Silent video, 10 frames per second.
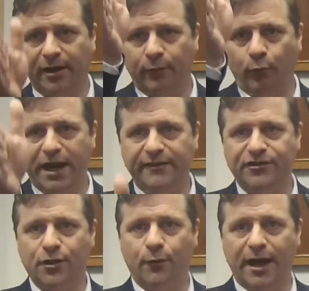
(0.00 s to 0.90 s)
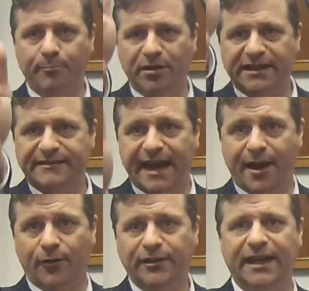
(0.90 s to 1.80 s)
uh, waves go up and
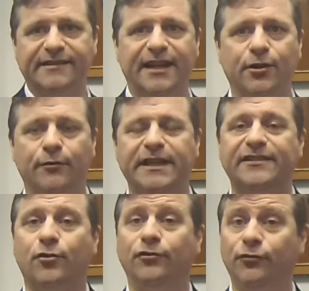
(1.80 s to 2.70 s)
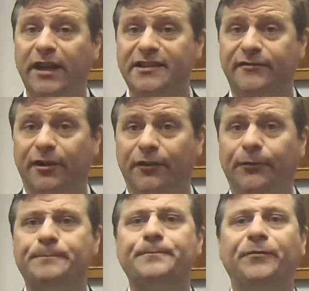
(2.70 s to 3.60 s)
down as they go, and that's called transverse.
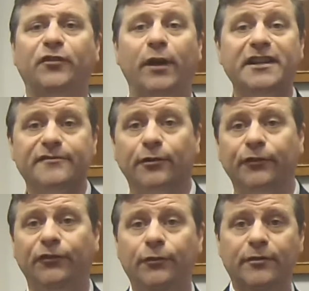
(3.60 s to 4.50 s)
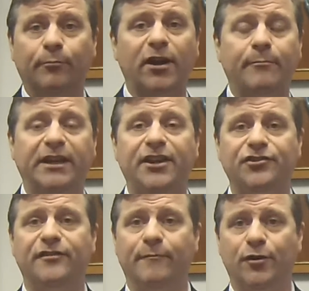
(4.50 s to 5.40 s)
Transverse to the
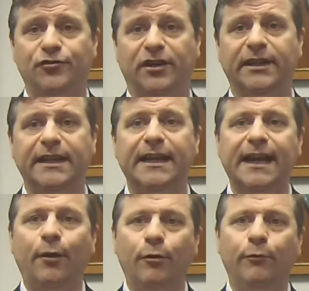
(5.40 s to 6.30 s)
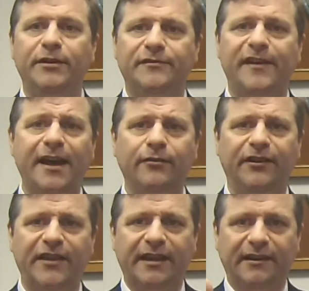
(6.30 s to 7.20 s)
propagation of motion. Well, what is found
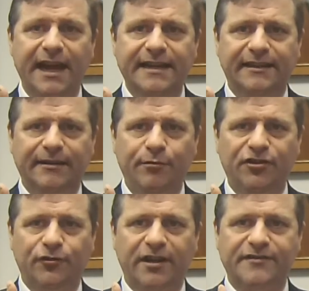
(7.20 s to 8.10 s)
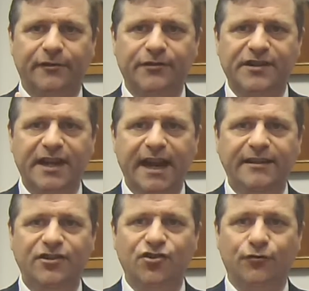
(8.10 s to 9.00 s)
is that light can be transverse in
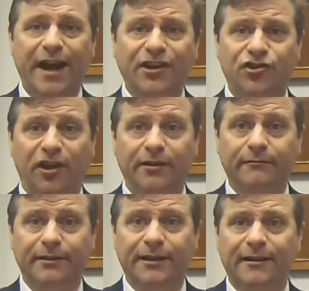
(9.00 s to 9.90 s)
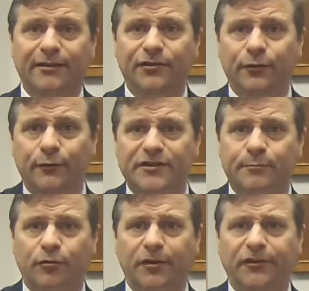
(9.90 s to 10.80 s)
any direction to its
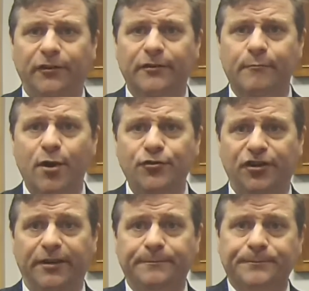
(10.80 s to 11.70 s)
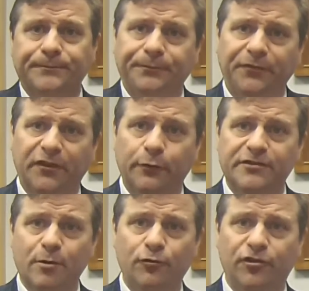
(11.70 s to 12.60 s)
to the motion, to
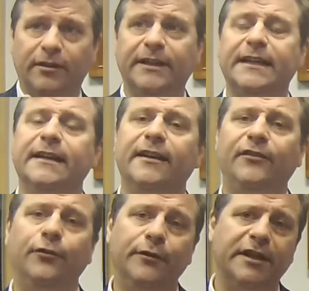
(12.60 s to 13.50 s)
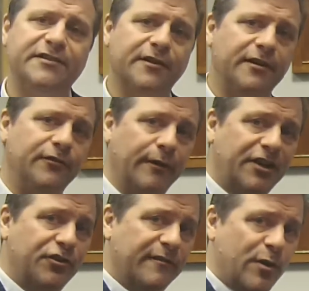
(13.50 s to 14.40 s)
its motion to its uh,
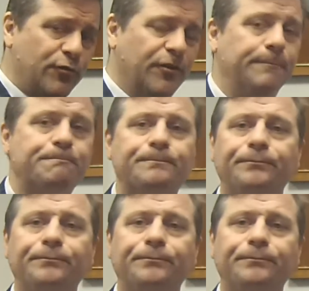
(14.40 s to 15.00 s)
direction of motion.